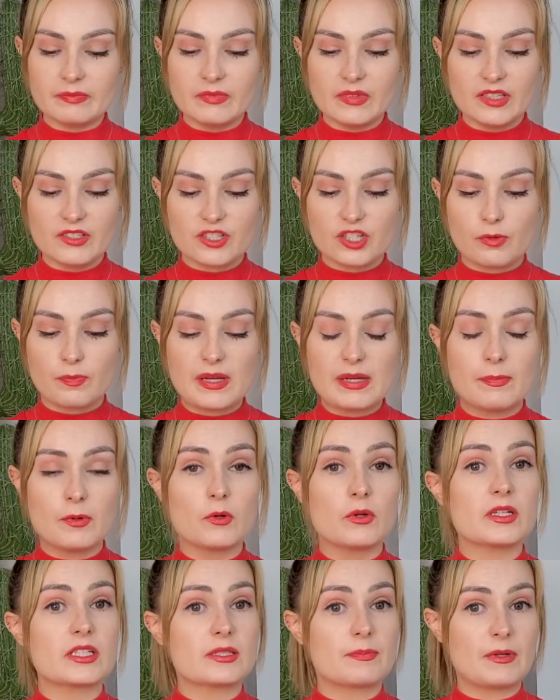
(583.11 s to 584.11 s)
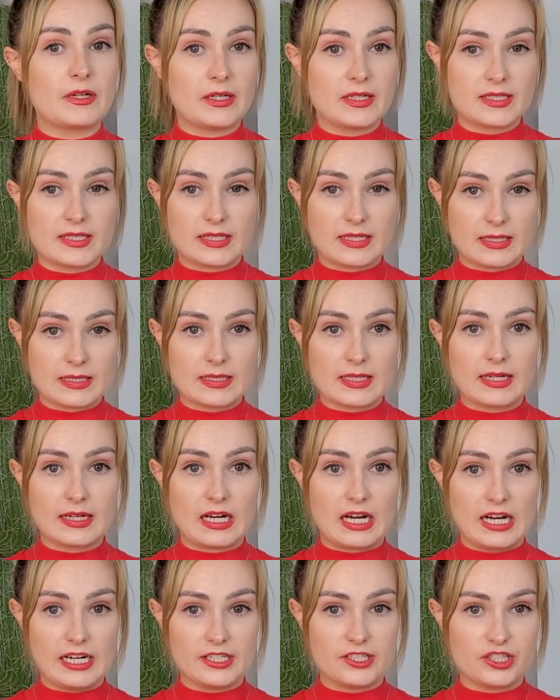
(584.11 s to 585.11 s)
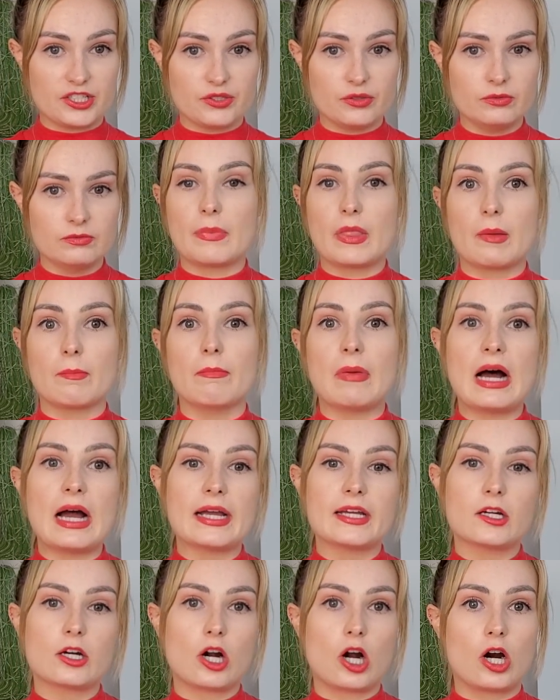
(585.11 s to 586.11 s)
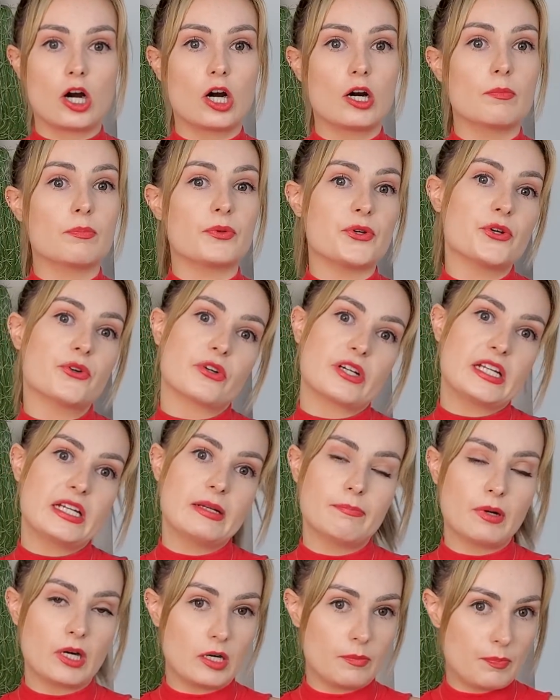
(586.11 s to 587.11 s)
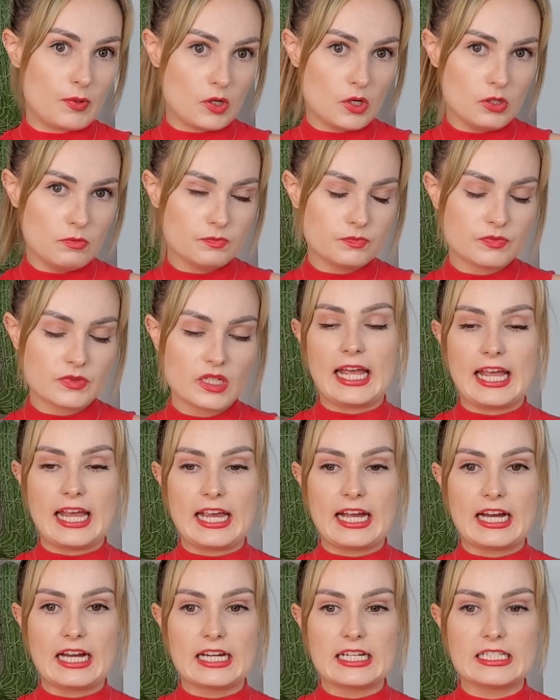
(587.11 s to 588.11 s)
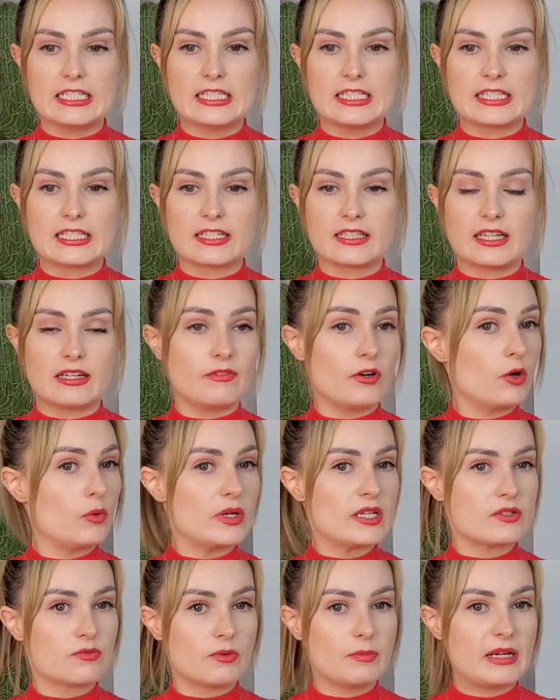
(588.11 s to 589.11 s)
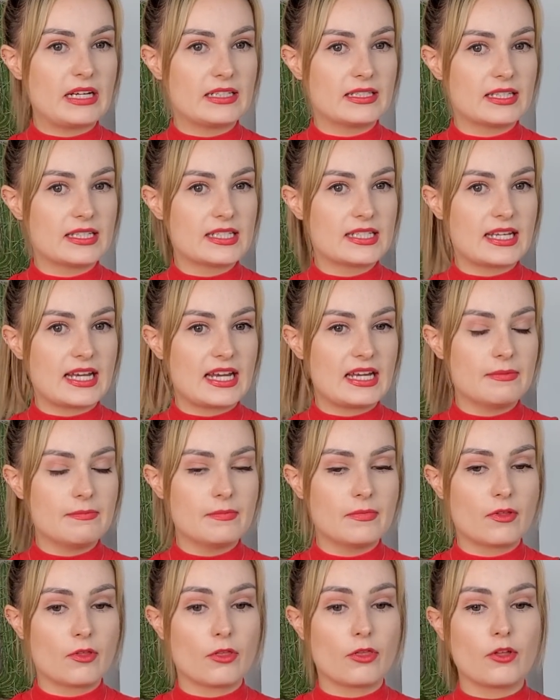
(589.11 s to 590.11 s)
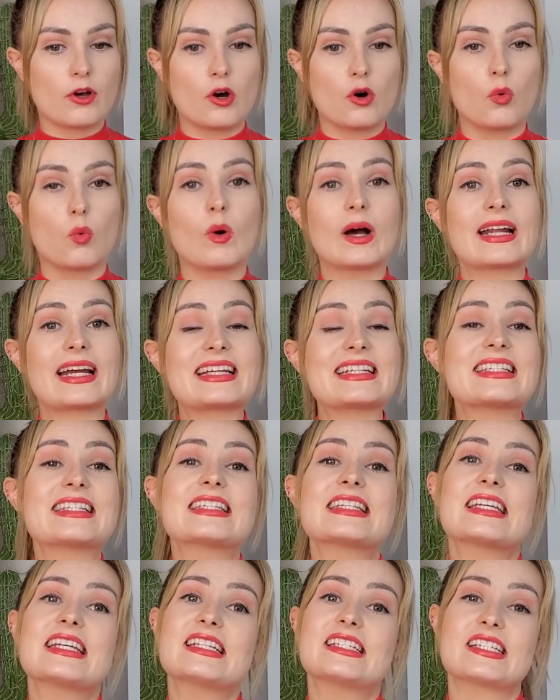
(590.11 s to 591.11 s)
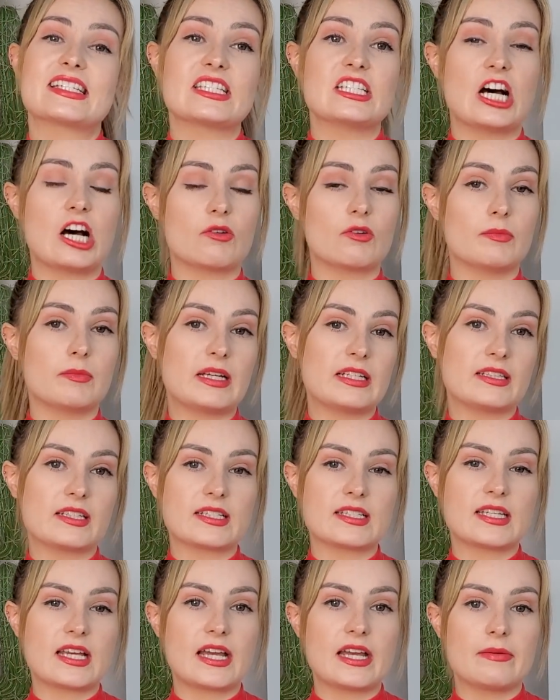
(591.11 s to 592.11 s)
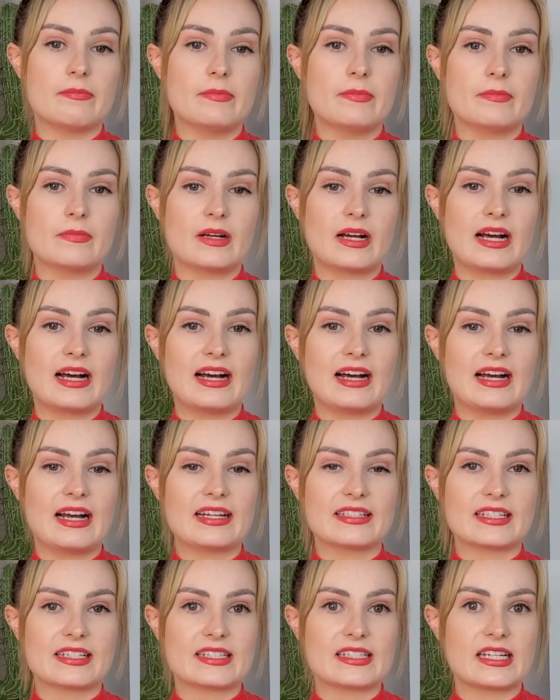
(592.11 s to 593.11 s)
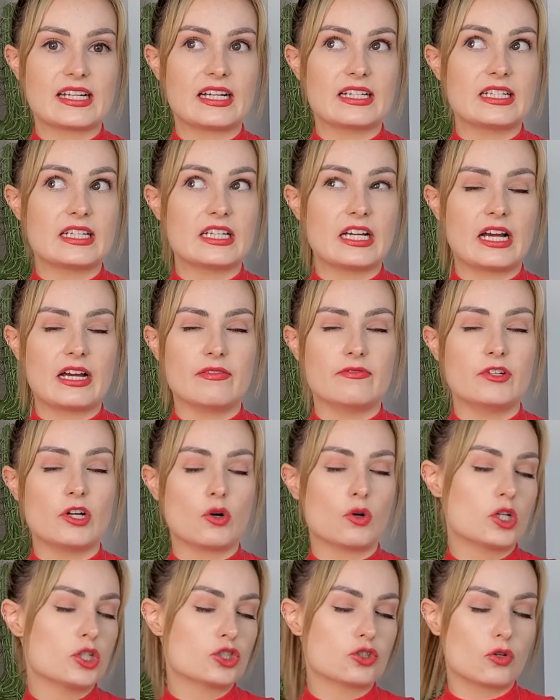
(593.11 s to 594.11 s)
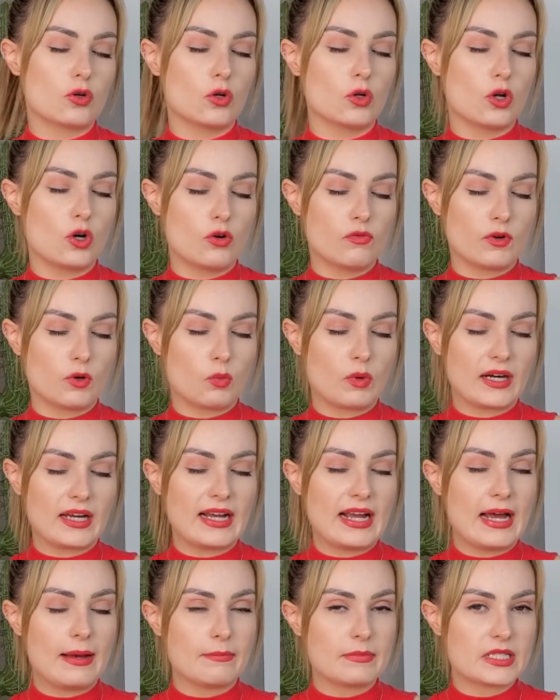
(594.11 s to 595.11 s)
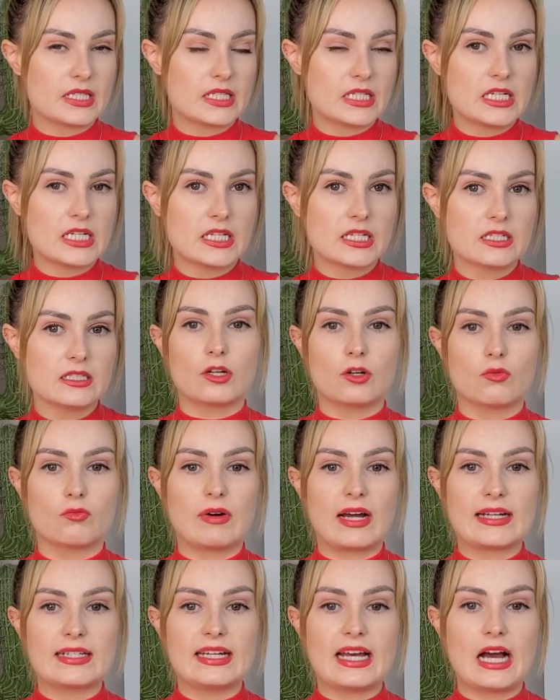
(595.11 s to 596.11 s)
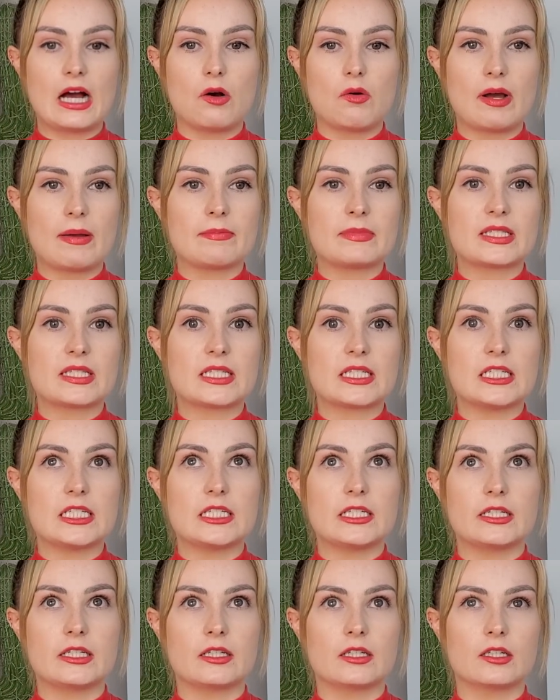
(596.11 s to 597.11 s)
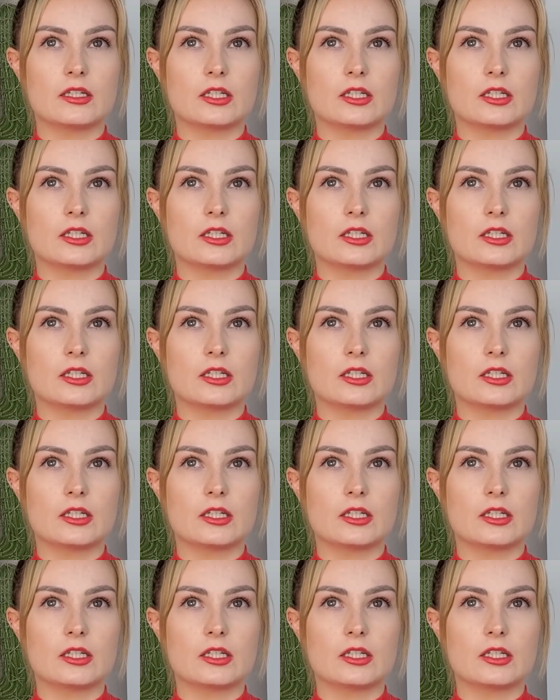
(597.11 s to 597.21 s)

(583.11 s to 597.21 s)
So people will experience things like I do. Mine are blue, green, and purple, and they've always remained the same, though what I see does not remain the same. As I said, I have no control over what I am seeing. Right now, I'm seeing